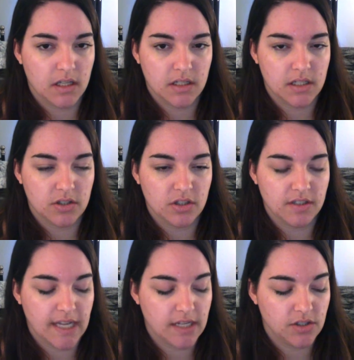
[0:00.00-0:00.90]
It just
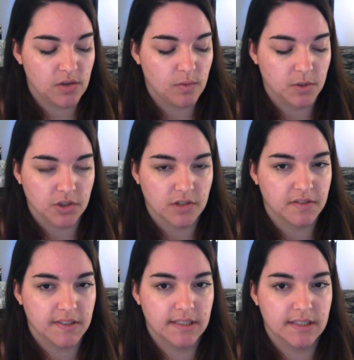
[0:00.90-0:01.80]
had too much of
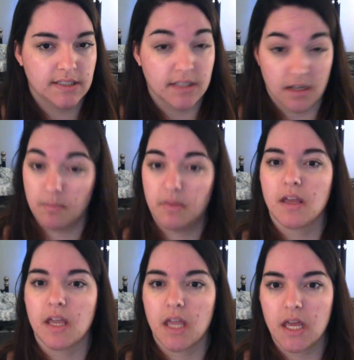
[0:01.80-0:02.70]

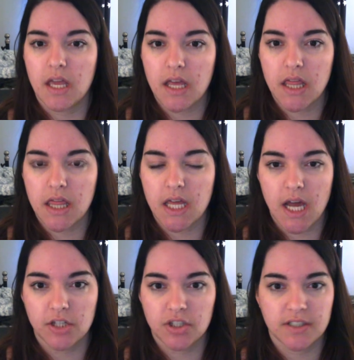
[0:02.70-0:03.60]
something in it that
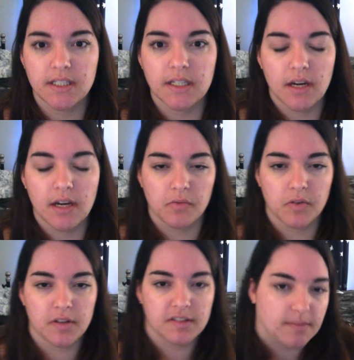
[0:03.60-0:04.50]
I just didn't care for
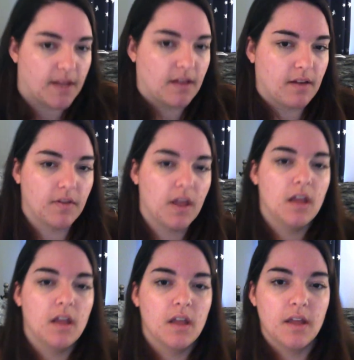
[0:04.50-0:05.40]
the smell of.
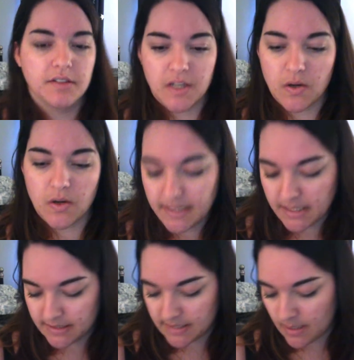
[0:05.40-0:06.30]
So I
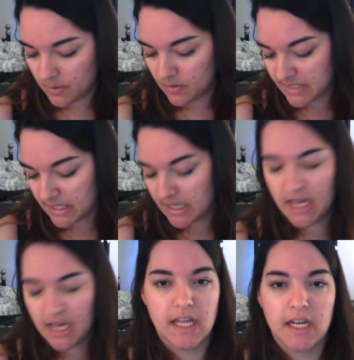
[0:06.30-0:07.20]
did stop using
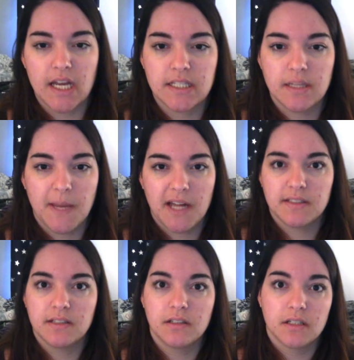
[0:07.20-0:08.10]
that, and I did pass
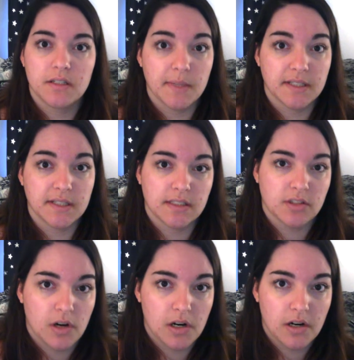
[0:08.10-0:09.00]
it along to my
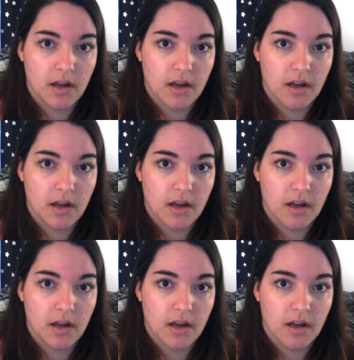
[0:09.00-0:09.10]
sister.